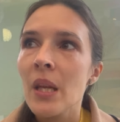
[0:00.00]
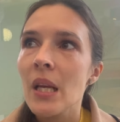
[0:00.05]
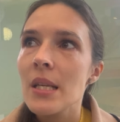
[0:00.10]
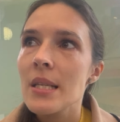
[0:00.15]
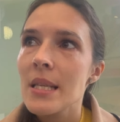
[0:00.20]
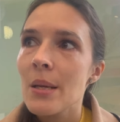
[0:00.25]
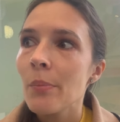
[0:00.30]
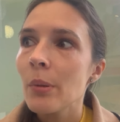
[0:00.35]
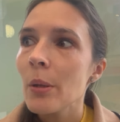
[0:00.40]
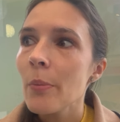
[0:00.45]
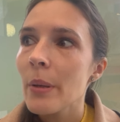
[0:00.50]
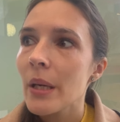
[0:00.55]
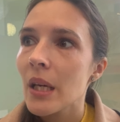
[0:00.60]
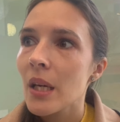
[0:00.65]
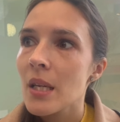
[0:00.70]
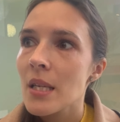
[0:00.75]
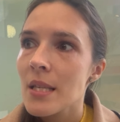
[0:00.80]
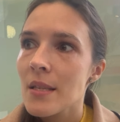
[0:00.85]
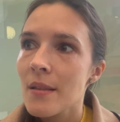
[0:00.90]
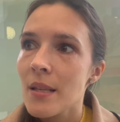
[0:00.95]
simply
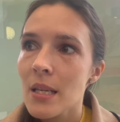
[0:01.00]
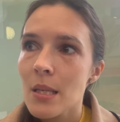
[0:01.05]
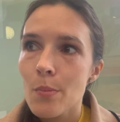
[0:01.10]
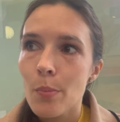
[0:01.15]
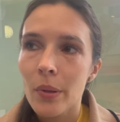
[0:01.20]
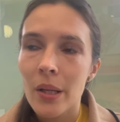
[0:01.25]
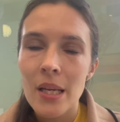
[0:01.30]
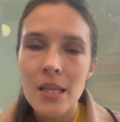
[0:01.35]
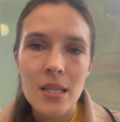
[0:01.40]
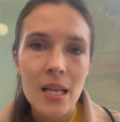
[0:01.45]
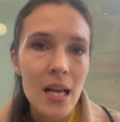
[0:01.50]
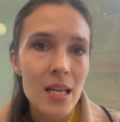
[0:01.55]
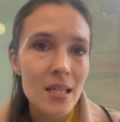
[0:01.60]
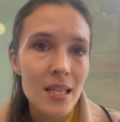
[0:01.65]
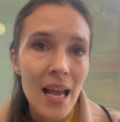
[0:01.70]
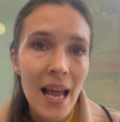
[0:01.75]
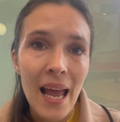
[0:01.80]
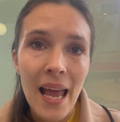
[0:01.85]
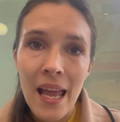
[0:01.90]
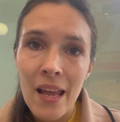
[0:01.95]
because this place has
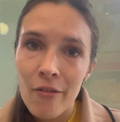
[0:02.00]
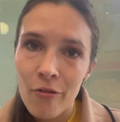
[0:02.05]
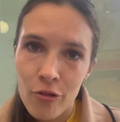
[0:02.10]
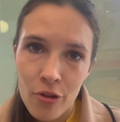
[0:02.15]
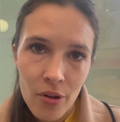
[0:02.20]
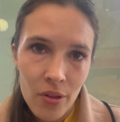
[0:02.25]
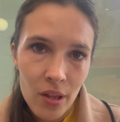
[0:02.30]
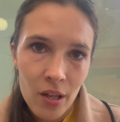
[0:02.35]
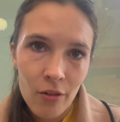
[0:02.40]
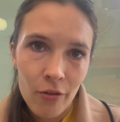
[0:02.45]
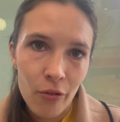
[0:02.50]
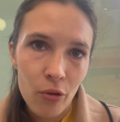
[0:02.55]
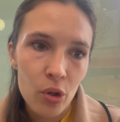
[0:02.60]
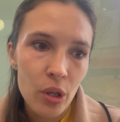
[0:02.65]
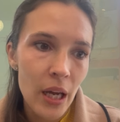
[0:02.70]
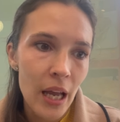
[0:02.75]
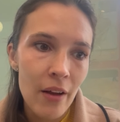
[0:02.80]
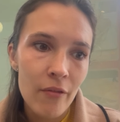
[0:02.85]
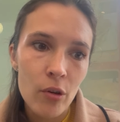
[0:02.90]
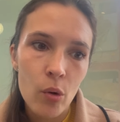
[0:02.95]
everything
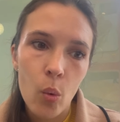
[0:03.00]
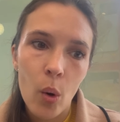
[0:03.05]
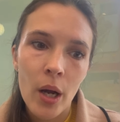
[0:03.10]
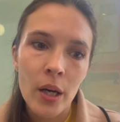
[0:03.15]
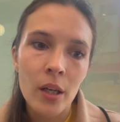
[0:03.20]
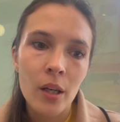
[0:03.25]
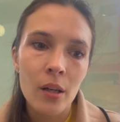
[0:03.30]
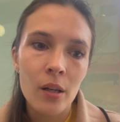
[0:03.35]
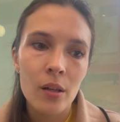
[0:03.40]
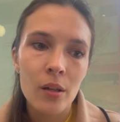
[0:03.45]
for everyone.